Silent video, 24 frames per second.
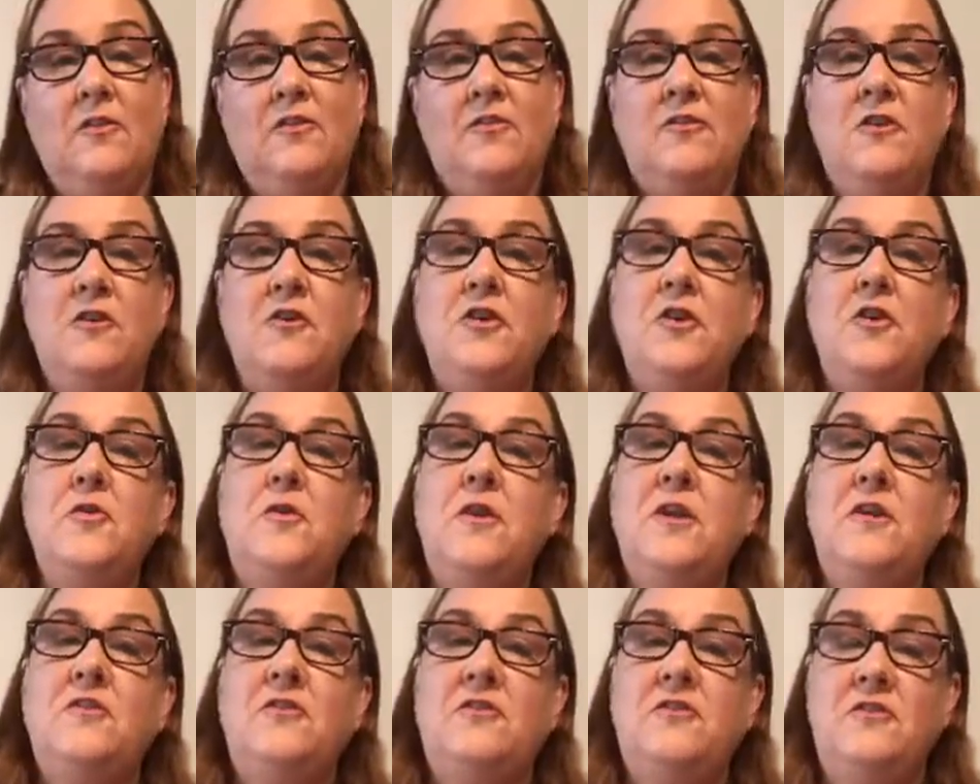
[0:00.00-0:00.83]
So you
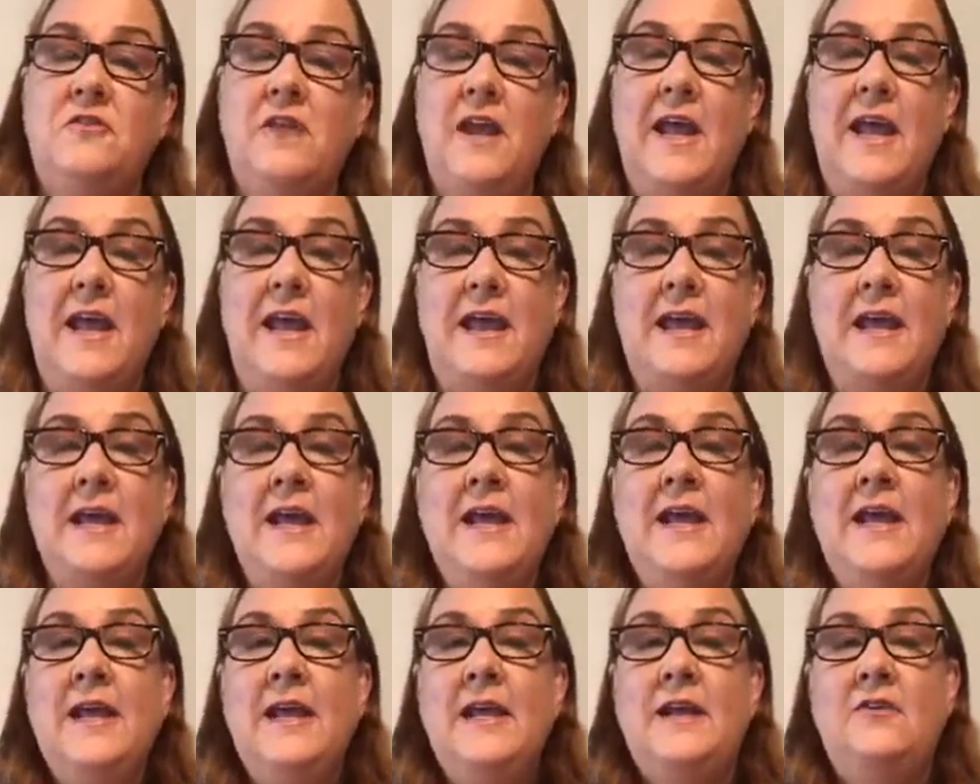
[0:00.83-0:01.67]
could say
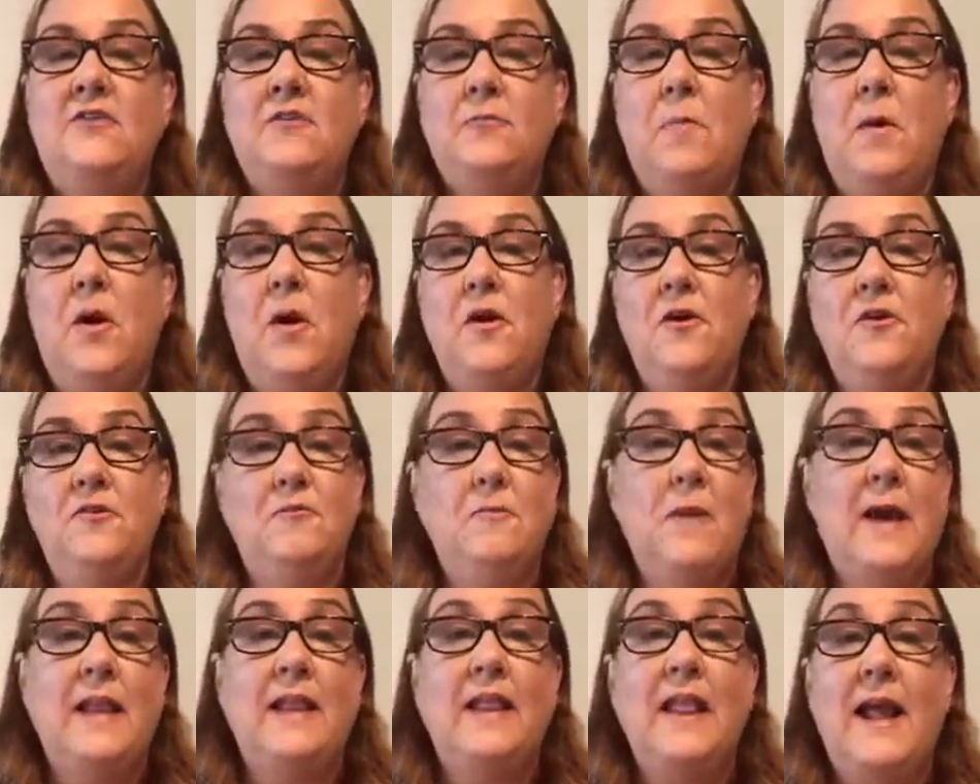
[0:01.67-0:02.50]
it's part of
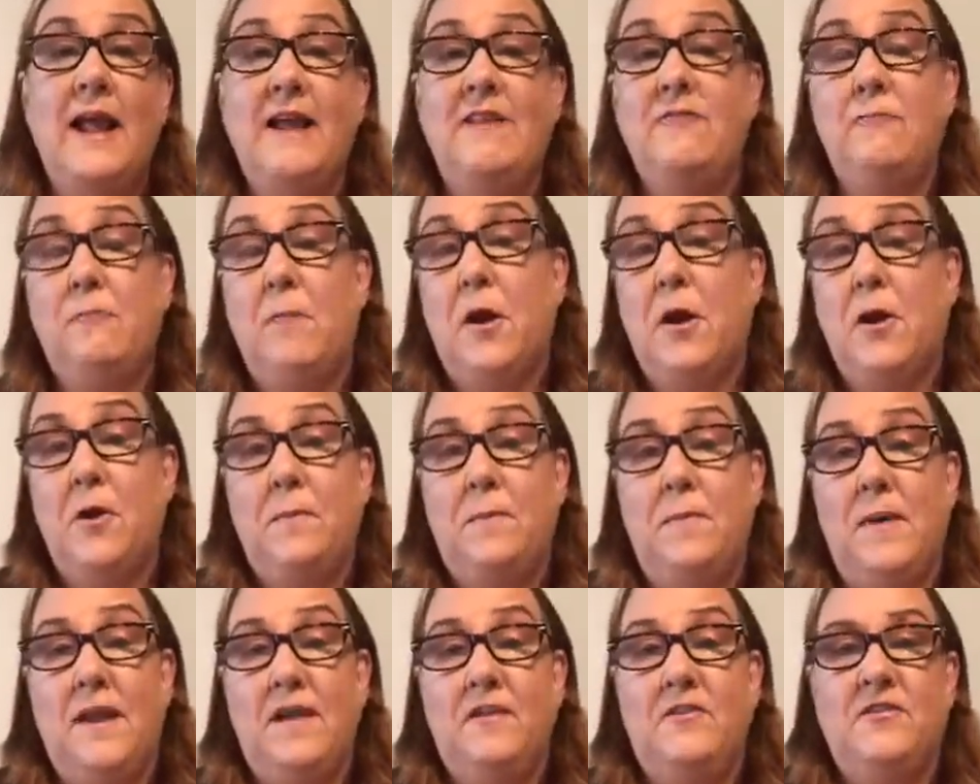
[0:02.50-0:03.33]
my life
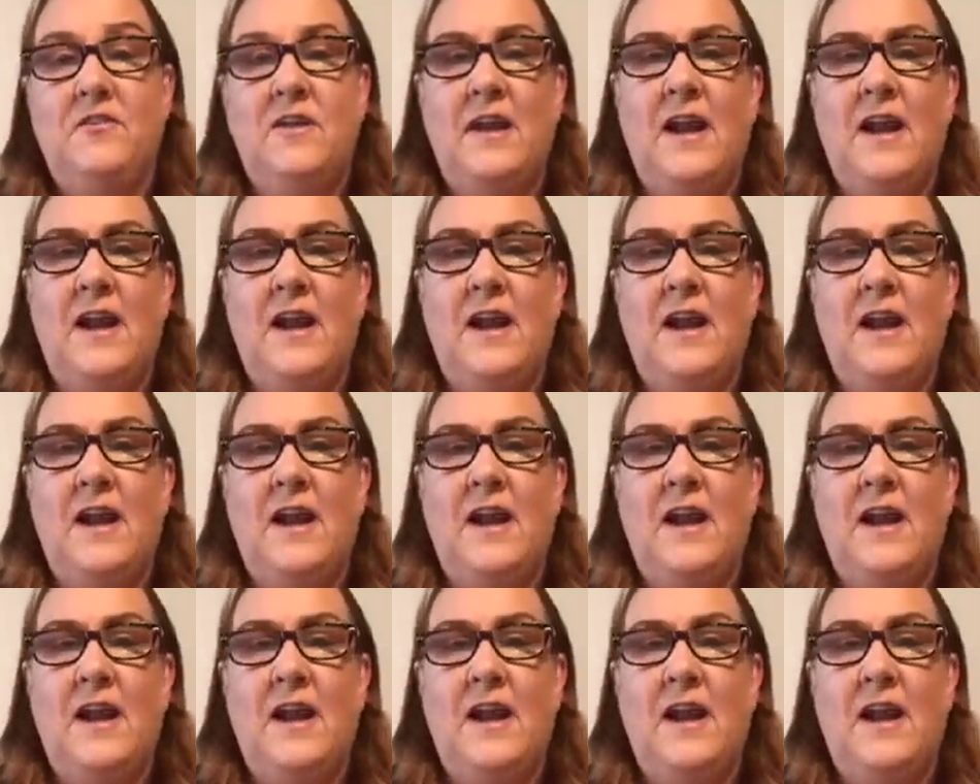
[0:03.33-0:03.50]
purpose.